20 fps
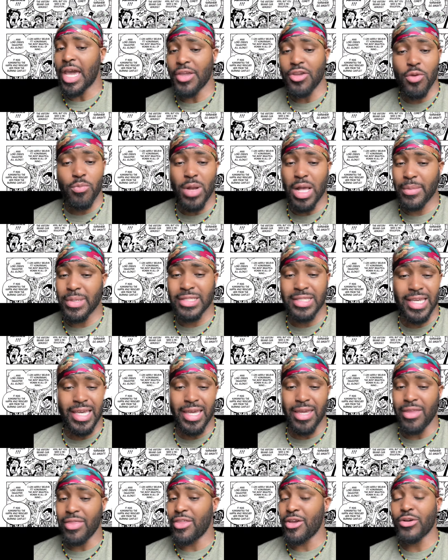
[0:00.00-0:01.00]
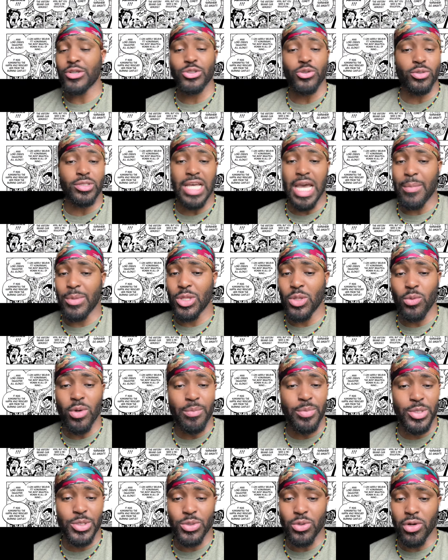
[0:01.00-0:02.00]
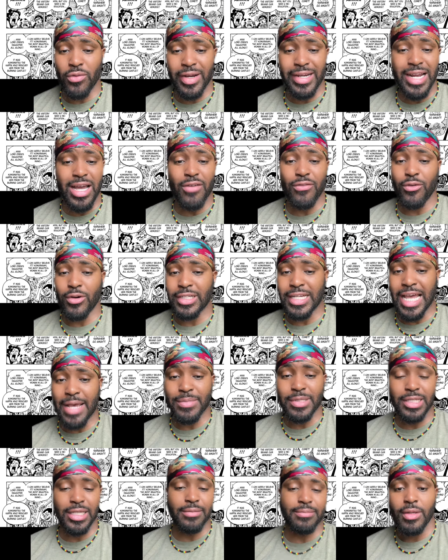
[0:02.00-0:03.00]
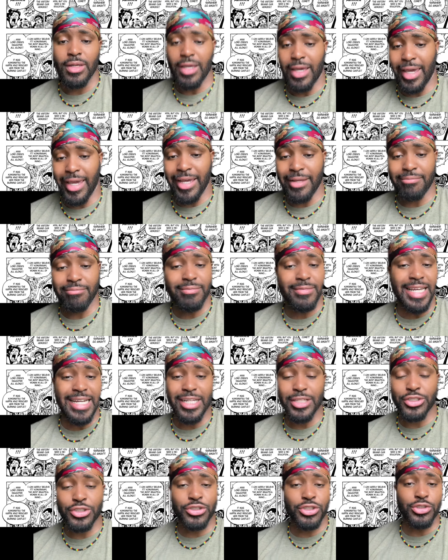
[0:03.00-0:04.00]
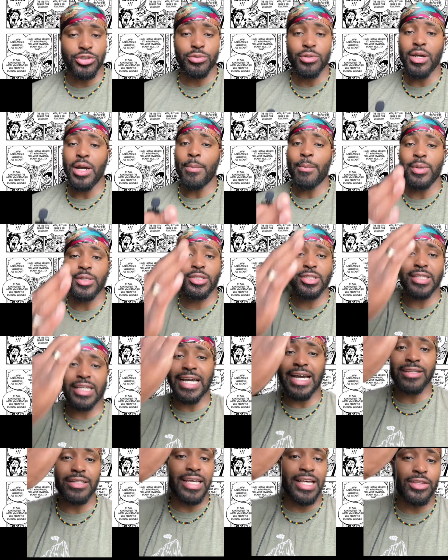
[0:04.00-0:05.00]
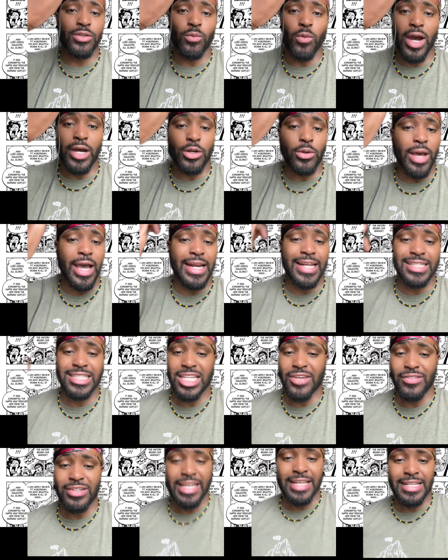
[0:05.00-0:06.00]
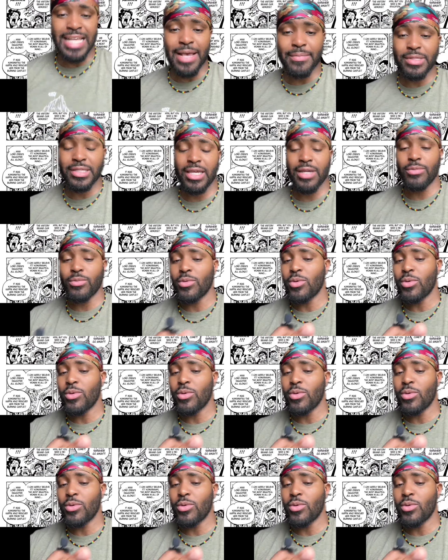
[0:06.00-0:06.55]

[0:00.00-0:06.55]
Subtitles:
And you're probably saying, there is no time in the One Piece story right now for a time skip. And that is true, but just like how the end of Wano had a 7-day time skip,